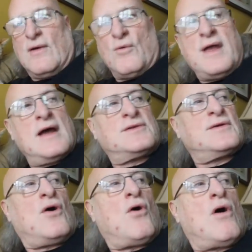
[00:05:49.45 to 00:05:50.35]
we enter
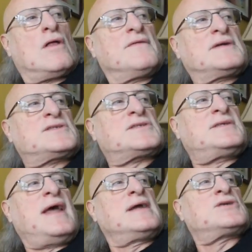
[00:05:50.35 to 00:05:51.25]
the hall of
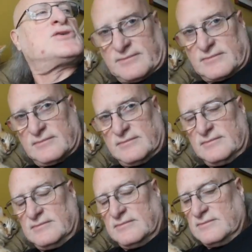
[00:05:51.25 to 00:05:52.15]
extinction.
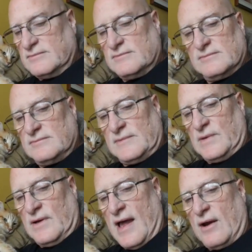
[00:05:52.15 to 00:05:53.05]

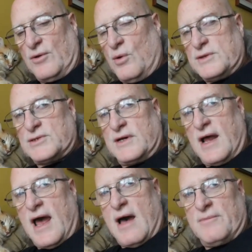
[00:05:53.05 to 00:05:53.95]
I don't know what's going to
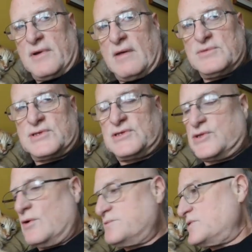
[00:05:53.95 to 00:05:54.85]
happen. I'm just
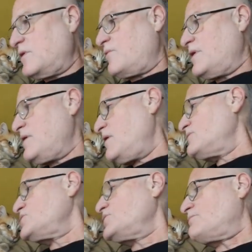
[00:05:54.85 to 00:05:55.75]
so upset right now. I'm
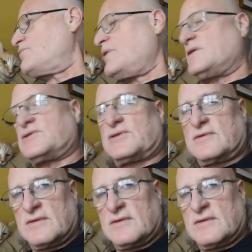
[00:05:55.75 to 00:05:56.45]
so depressed.